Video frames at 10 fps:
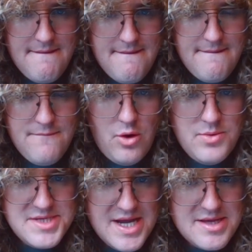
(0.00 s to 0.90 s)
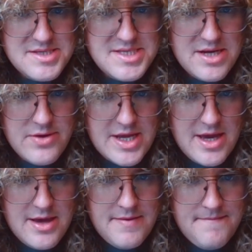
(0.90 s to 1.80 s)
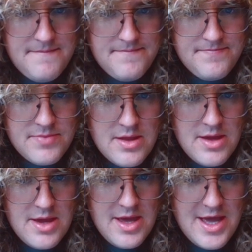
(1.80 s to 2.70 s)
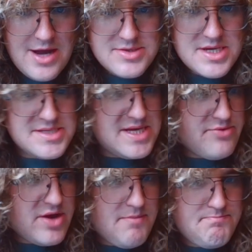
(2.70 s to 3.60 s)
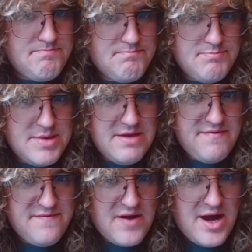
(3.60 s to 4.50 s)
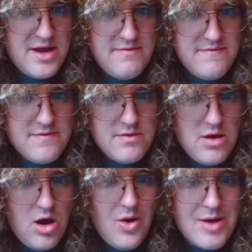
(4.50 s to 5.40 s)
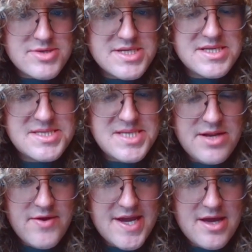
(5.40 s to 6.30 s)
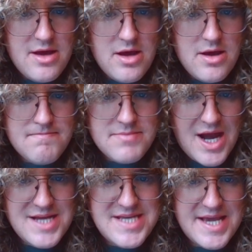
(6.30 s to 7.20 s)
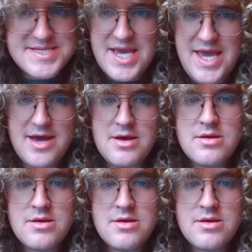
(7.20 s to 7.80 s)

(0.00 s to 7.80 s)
what was I considering here? I was considering a b5. Oh, I was considering knight takes here.